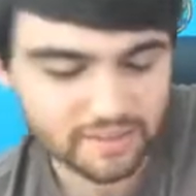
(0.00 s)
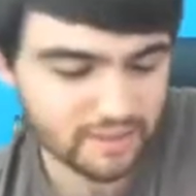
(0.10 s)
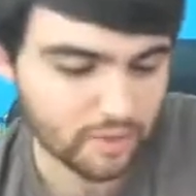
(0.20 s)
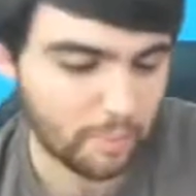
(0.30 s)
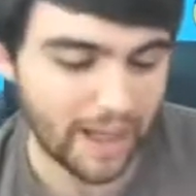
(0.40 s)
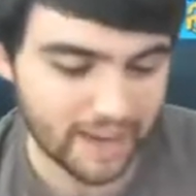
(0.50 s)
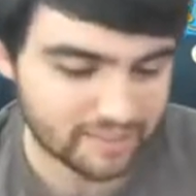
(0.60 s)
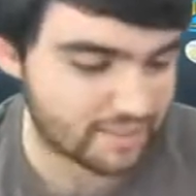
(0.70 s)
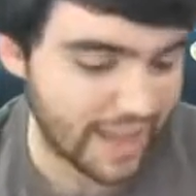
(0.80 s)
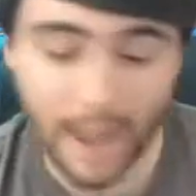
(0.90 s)
This
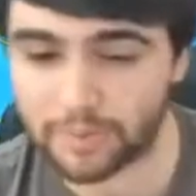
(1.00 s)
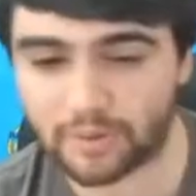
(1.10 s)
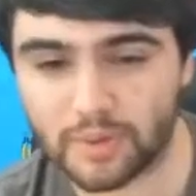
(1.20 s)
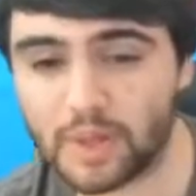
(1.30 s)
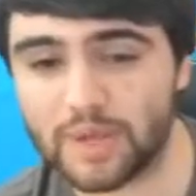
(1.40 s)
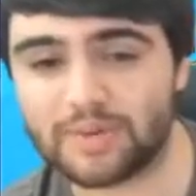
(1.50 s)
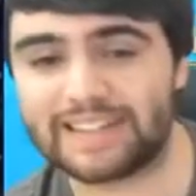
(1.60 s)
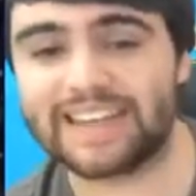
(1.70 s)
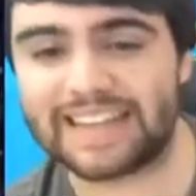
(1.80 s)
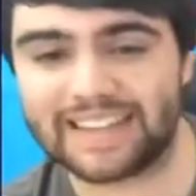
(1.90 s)
box is absolutely
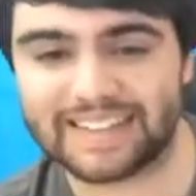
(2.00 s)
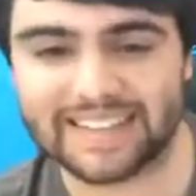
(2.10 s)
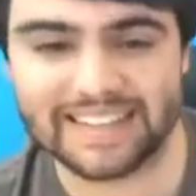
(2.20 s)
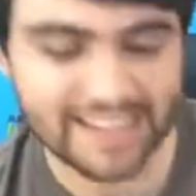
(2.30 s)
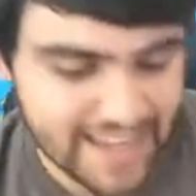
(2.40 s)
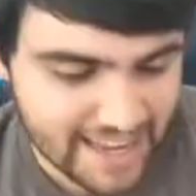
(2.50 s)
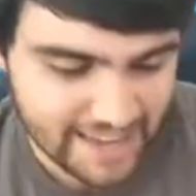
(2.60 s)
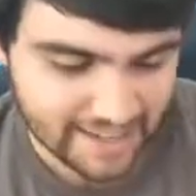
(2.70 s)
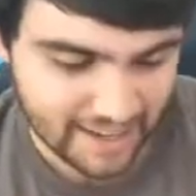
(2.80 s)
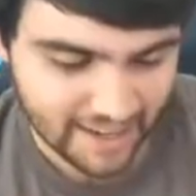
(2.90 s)
ridiculous
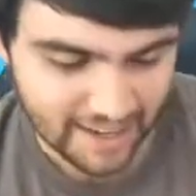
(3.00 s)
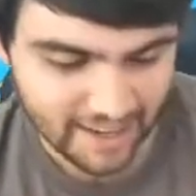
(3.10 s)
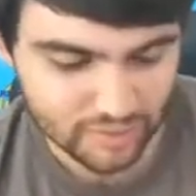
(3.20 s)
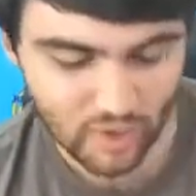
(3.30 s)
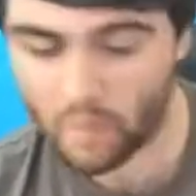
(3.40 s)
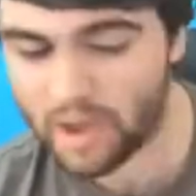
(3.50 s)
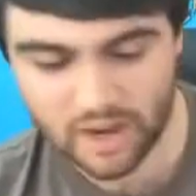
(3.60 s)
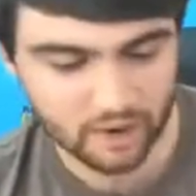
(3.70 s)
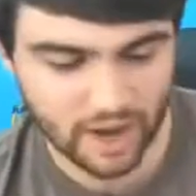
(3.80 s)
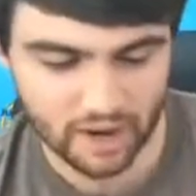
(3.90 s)
indeed. So
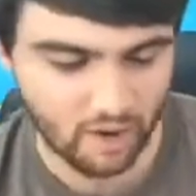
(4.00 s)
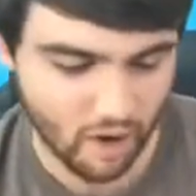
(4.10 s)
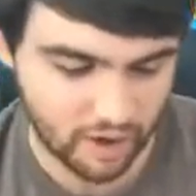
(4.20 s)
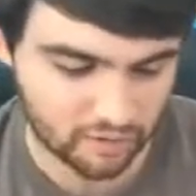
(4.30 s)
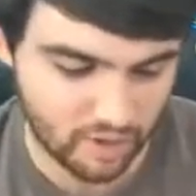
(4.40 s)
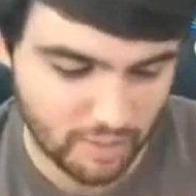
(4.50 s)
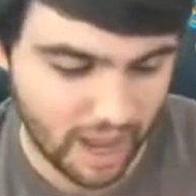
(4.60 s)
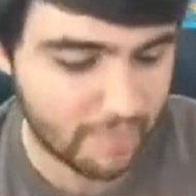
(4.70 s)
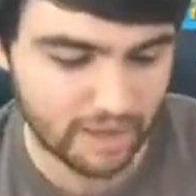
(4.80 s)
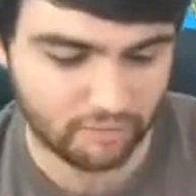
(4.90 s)
many great cars. So many,
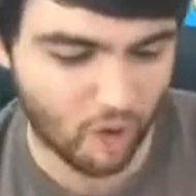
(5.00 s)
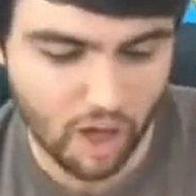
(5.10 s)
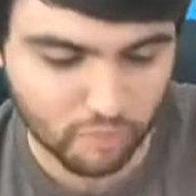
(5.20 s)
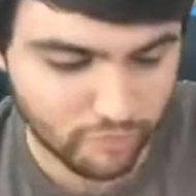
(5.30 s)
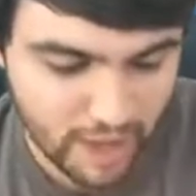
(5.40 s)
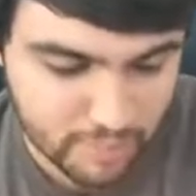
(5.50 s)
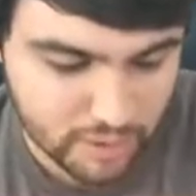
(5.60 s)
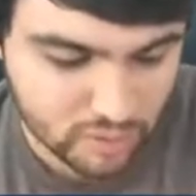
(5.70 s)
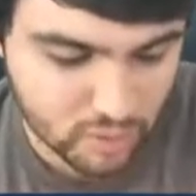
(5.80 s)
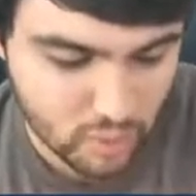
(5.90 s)
I mean, Hall of
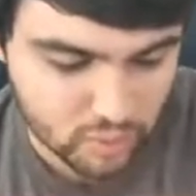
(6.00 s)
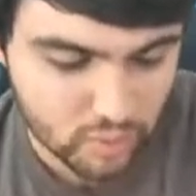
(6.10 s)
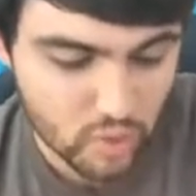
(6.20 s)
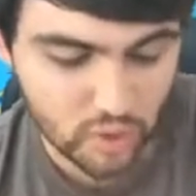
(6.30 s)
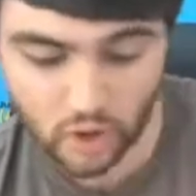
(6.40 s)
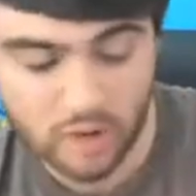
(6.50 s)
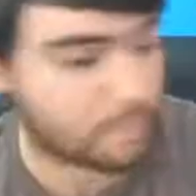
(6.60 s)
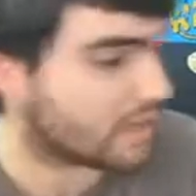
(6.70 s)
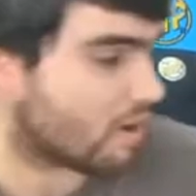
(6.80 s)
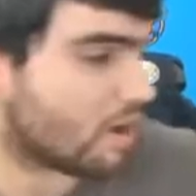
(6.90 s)
Famers soon, soon
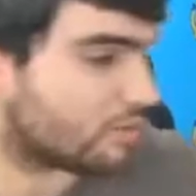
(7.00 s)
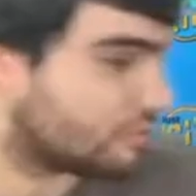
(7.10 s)
could be Hall of